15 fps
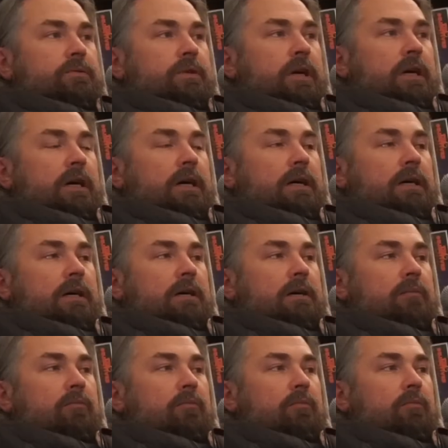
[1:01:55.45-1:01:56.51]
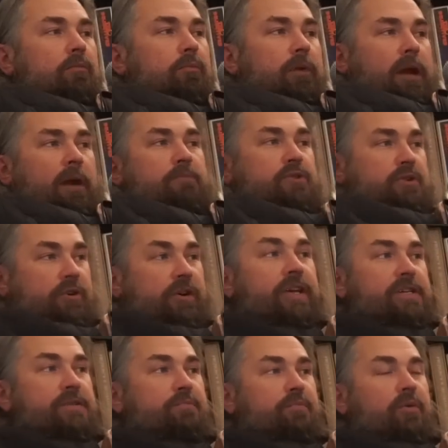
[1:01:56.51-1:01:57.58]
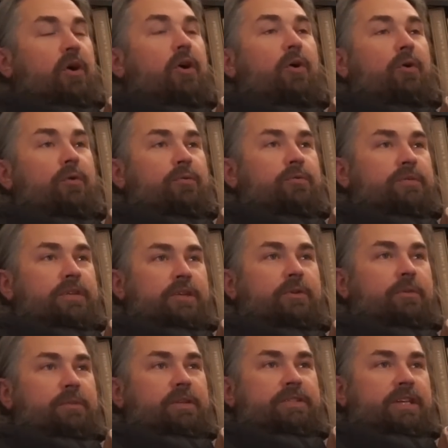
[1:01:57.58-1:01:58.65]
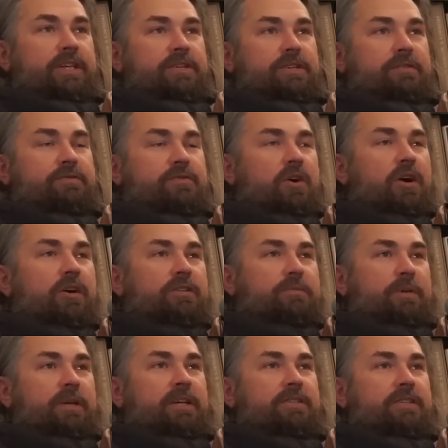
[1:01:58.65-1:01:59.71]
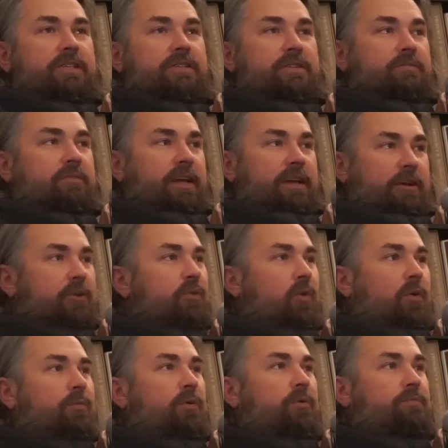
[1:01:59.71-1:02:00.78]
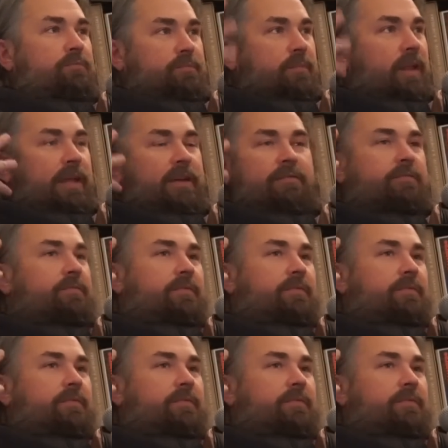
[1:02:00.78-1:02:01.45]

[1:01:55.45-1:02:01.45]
I'm sure he's pro decriminalization of drugs because he's a normal, like,